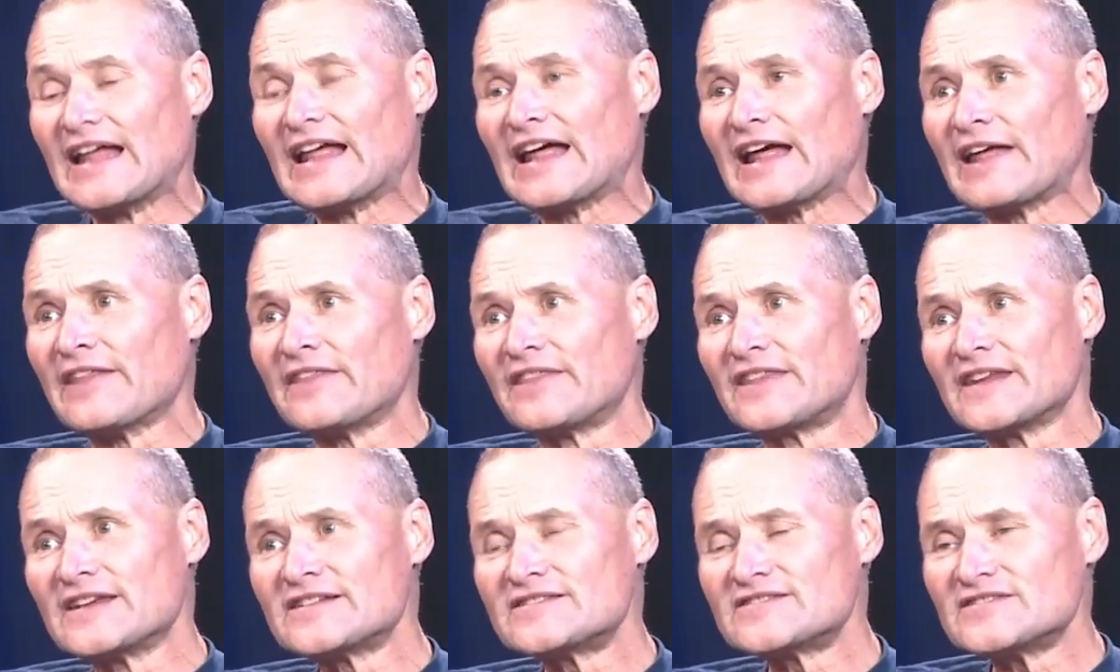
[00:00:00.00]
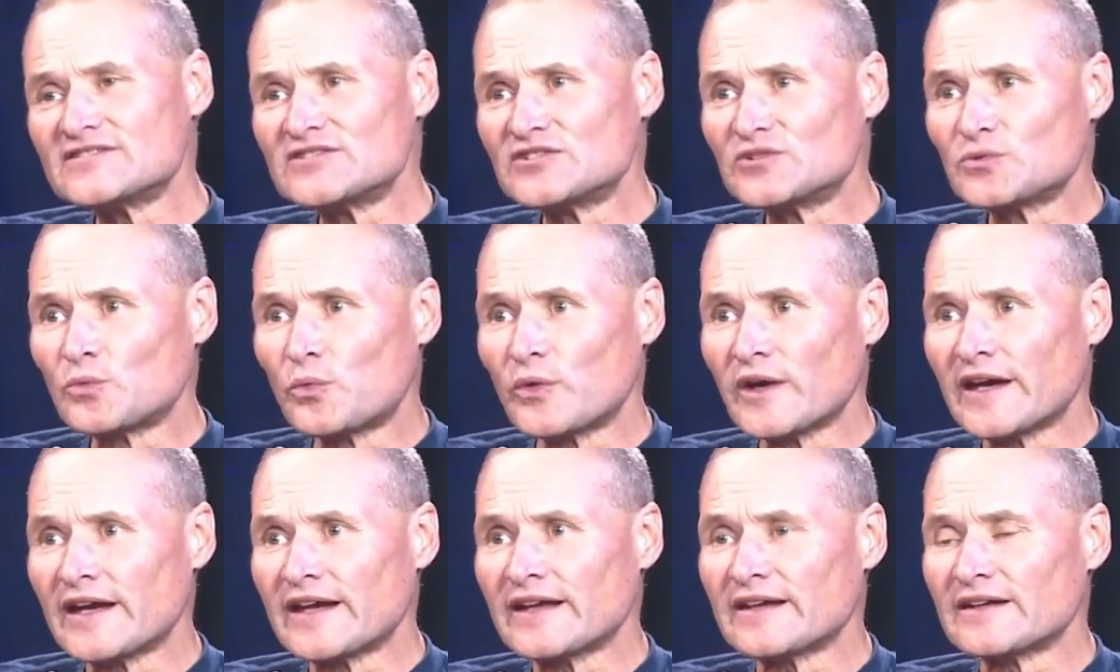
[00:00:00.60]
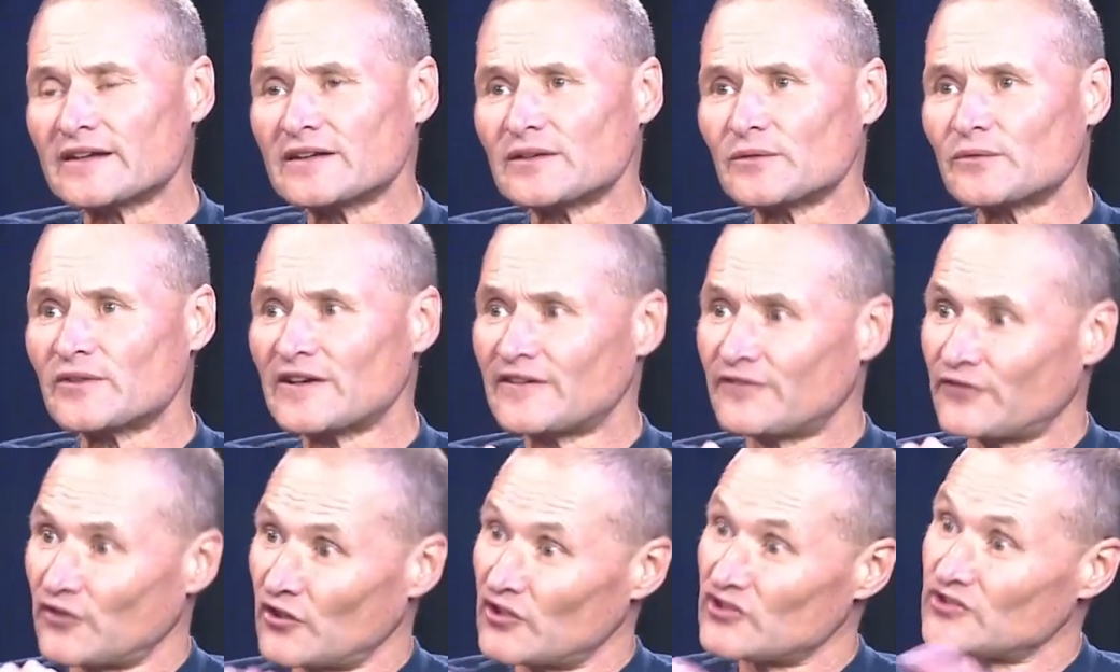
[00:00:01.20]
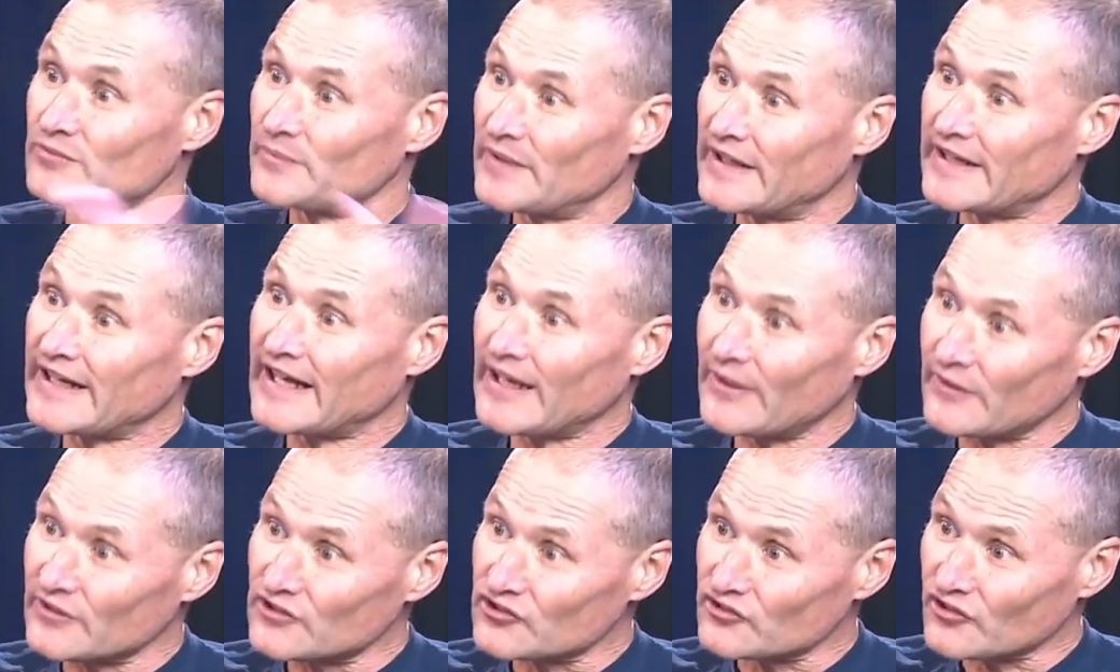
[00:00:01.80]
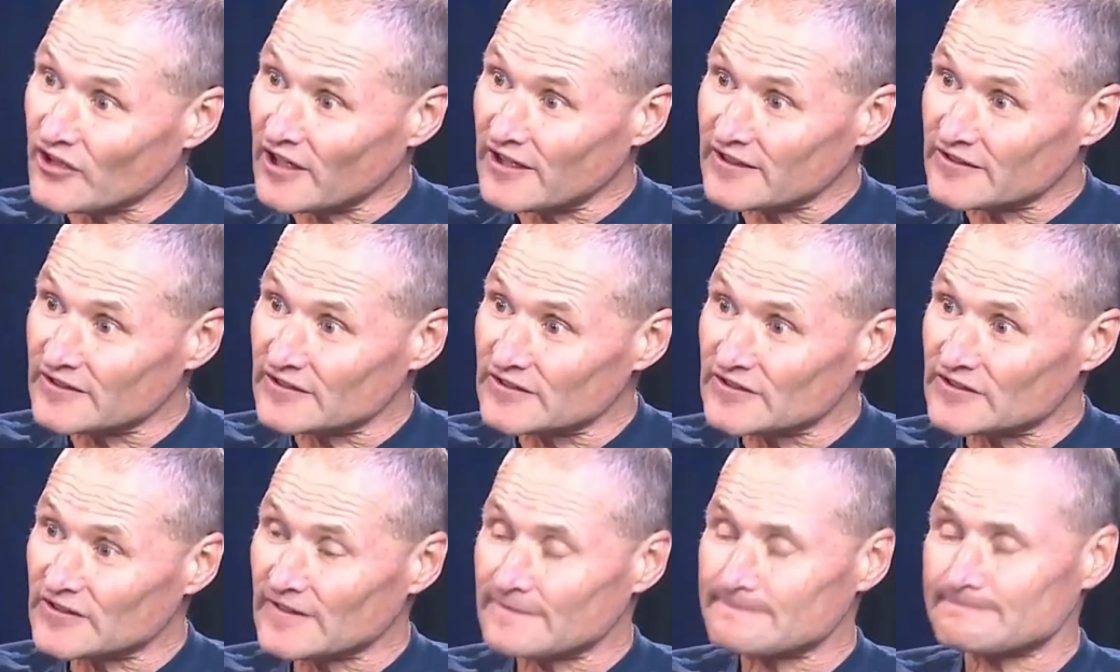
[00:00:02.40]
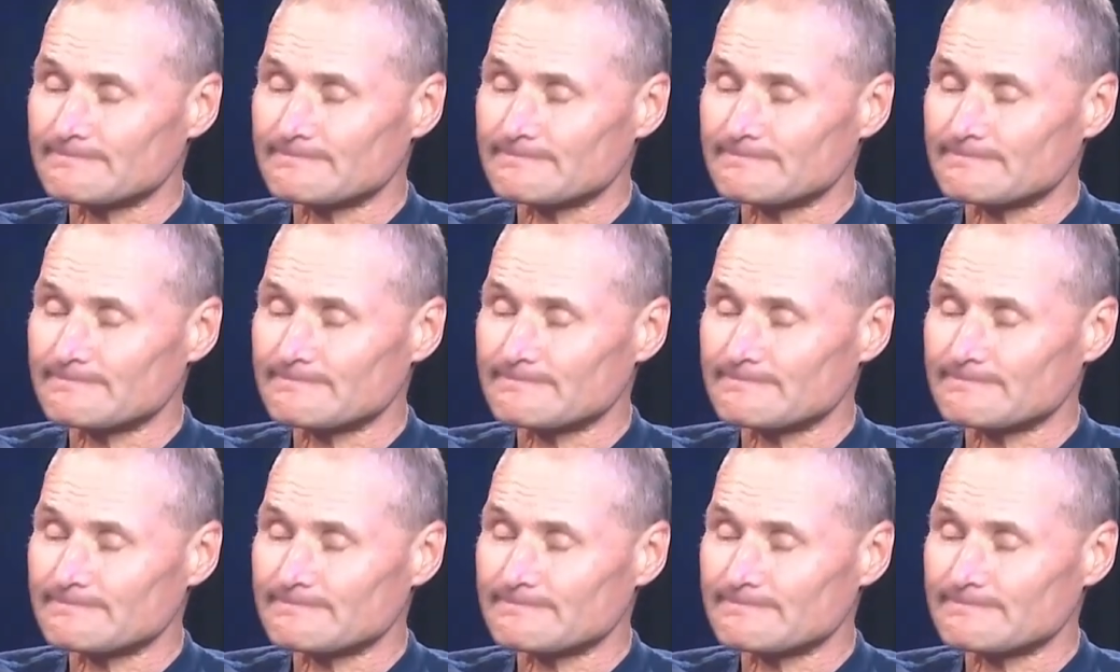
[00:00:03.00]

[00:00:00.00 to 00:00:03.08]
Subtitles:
And this is when we first met our instructors.